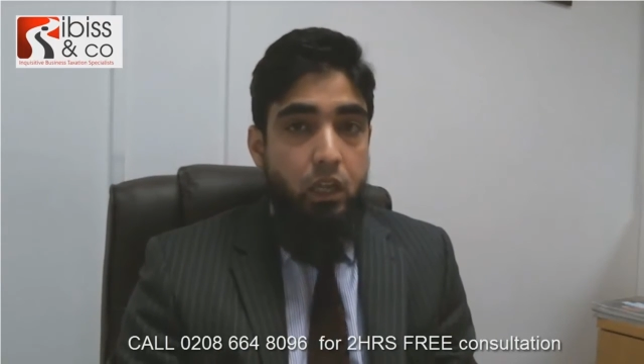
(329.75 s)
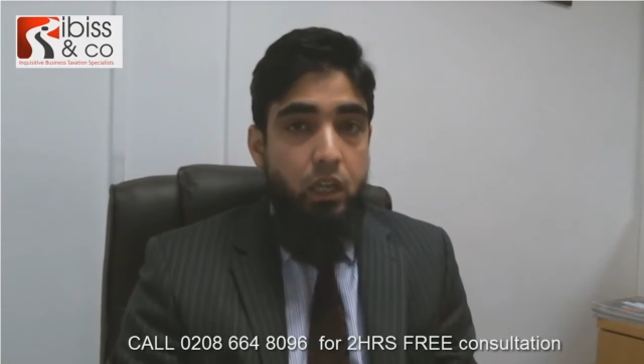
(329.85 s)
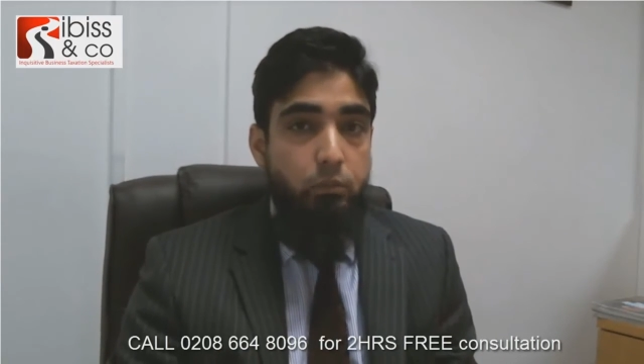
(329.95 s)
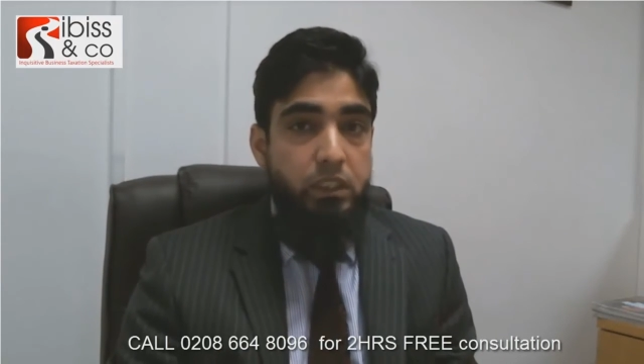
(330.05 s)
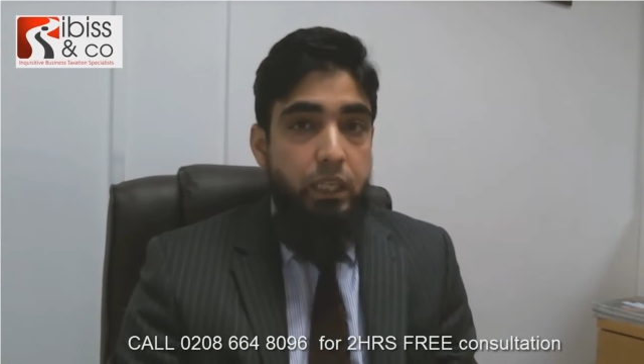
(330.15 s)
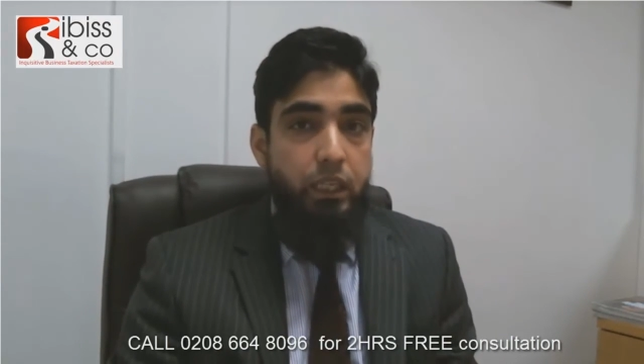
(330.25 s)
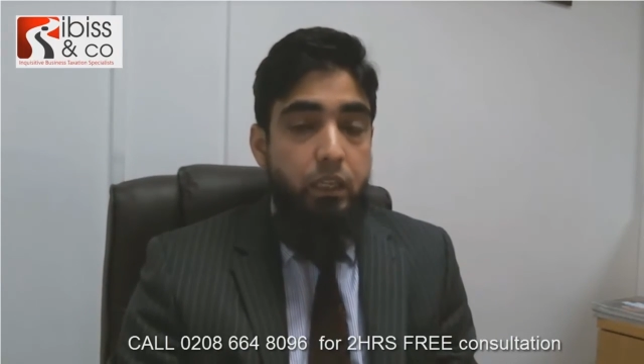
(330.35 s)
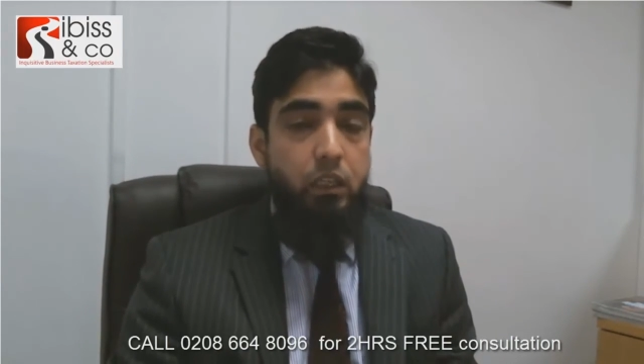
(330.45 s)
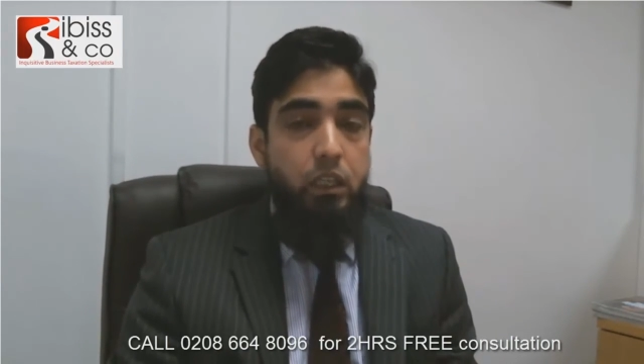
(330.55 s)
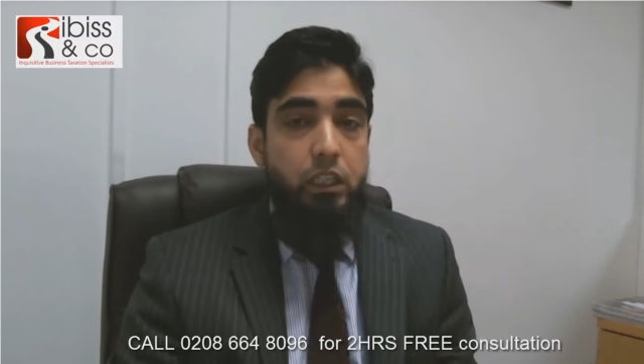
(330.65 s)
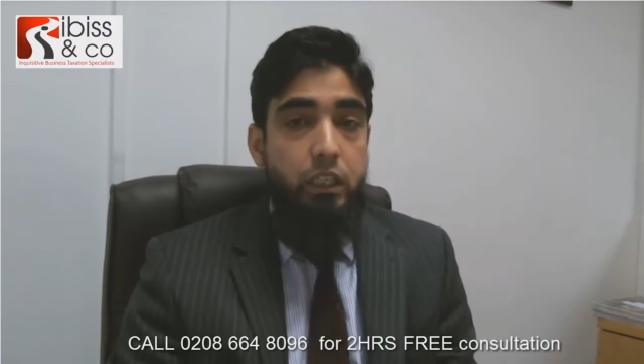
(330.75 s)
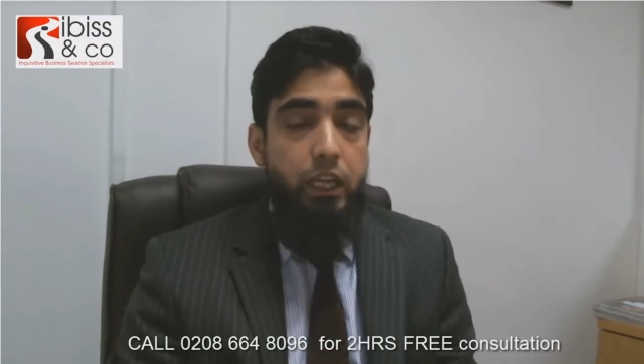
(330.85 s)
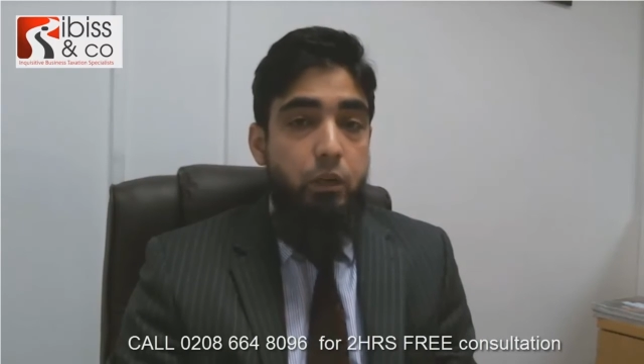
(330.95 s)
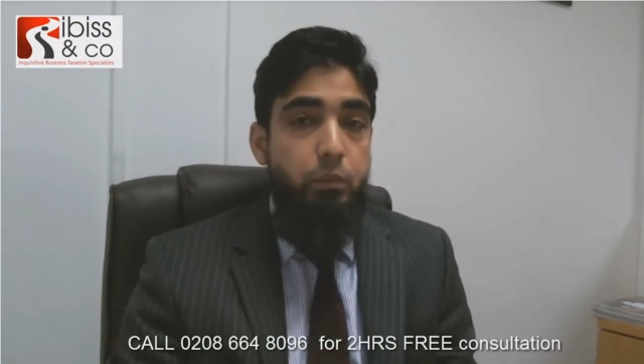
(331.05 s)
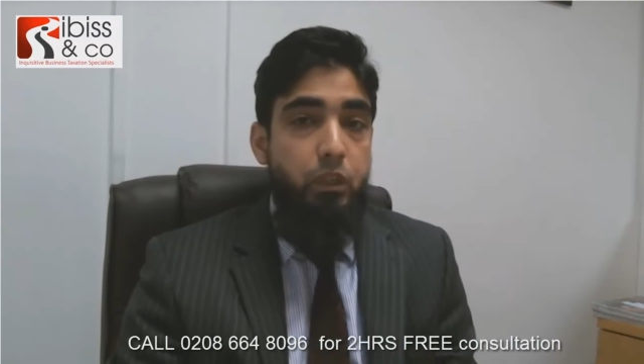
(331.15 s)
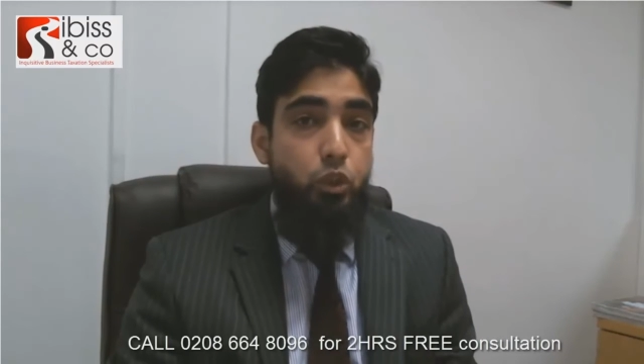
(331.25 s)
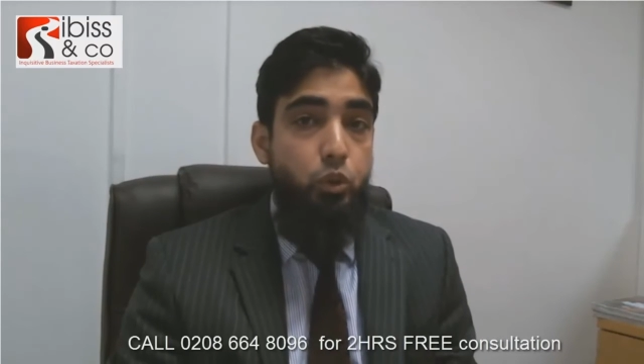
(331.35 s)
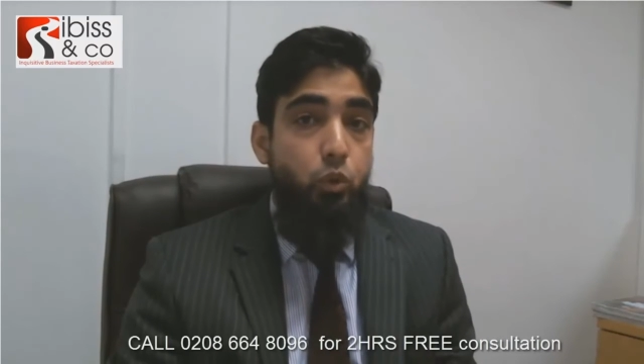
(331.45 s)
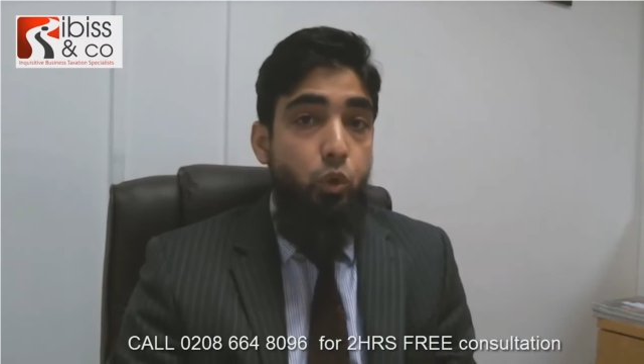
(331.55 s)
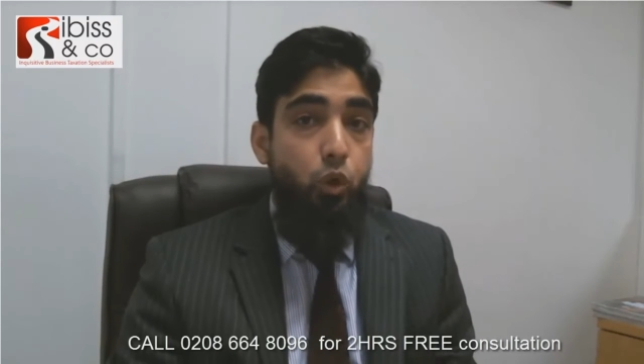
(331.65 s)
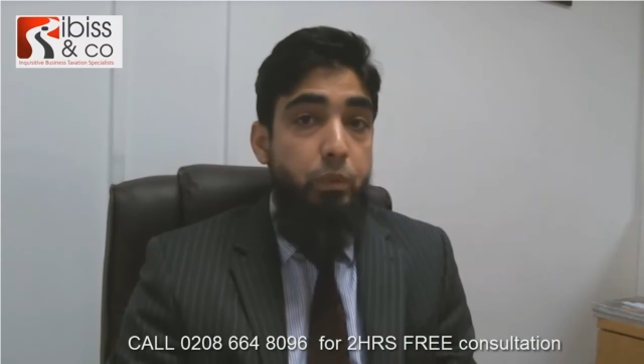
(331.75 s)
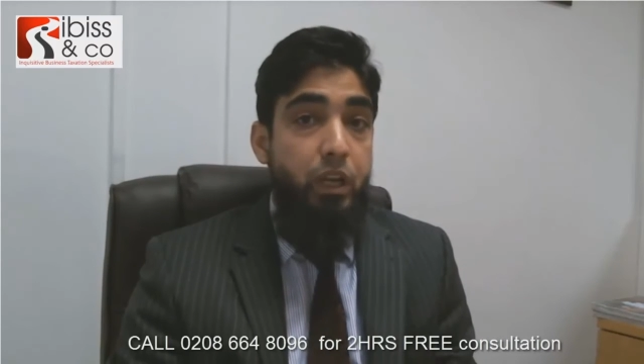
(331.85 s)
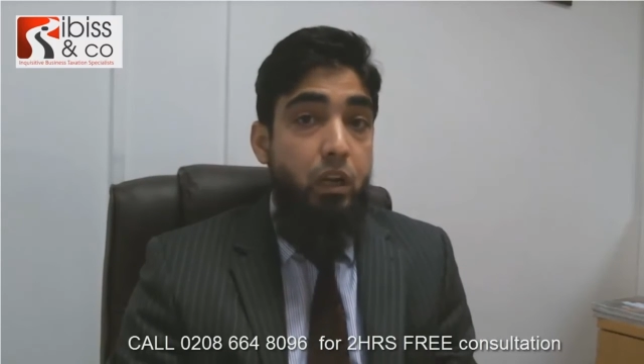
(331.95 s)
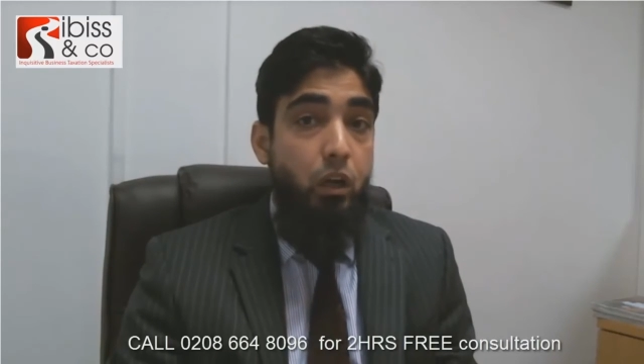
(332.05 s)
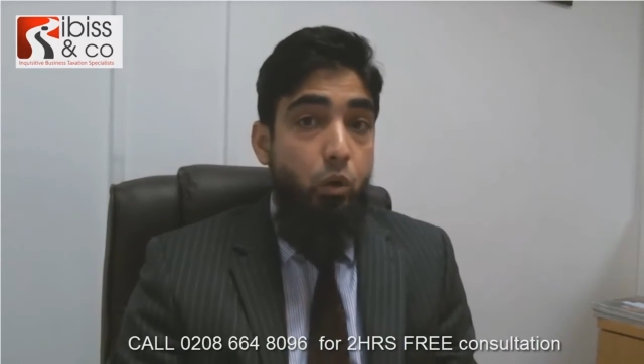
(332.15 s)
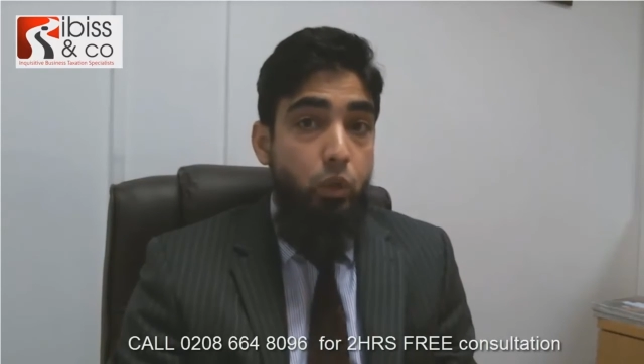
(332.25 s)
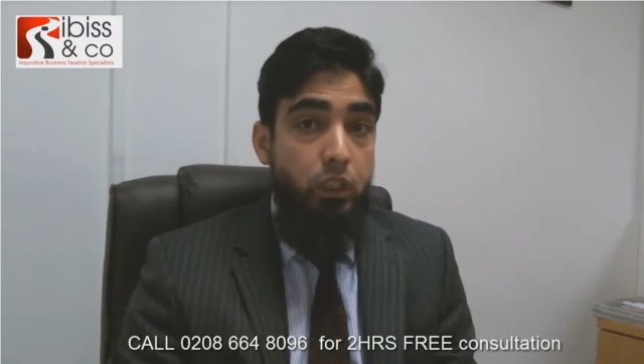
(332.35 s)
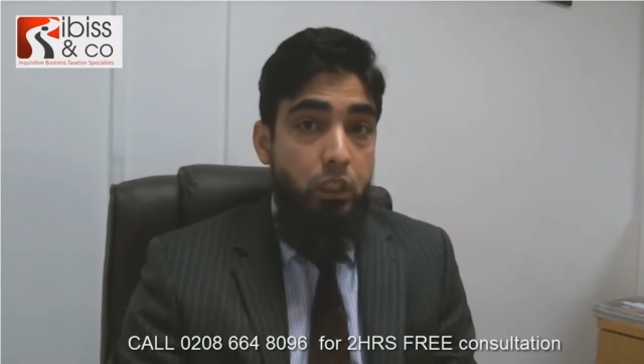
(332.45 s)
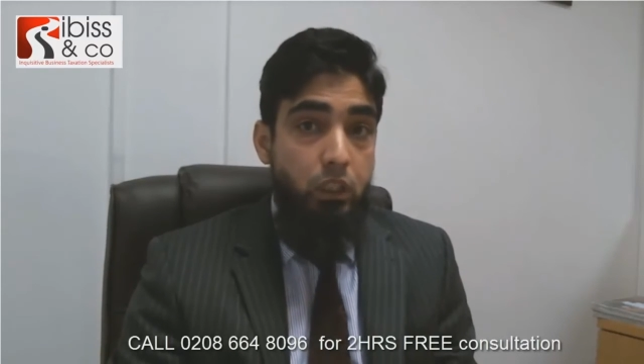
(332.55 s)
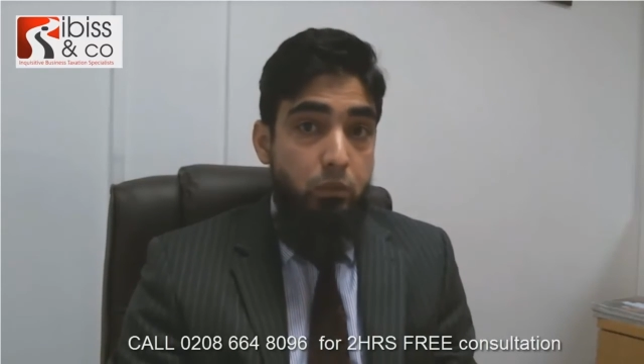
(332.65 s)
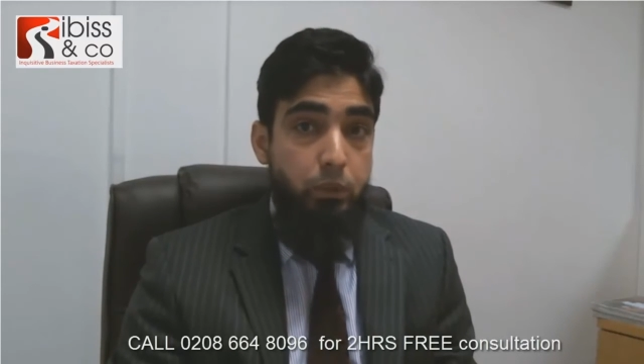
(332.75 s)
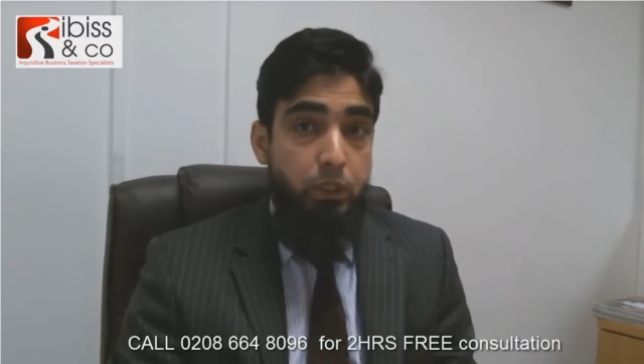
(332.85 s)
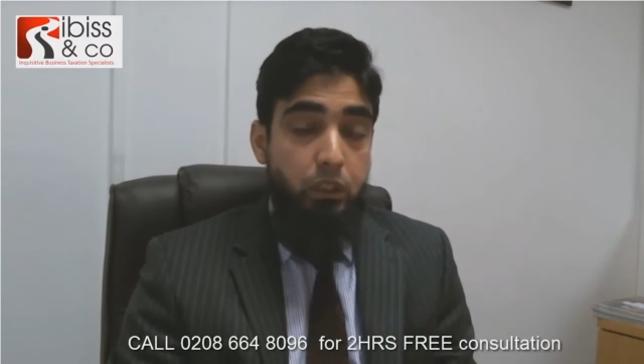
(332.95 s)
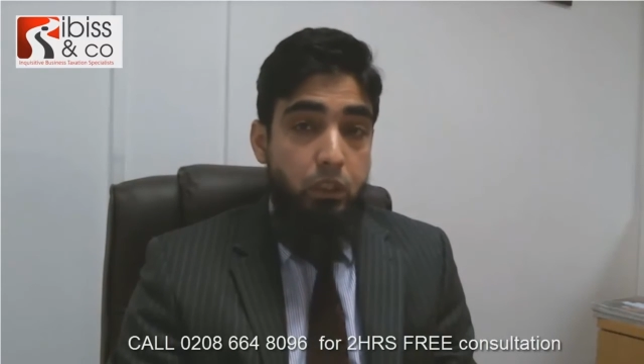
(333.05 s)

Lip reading: Number second, that person should not be controlling the company.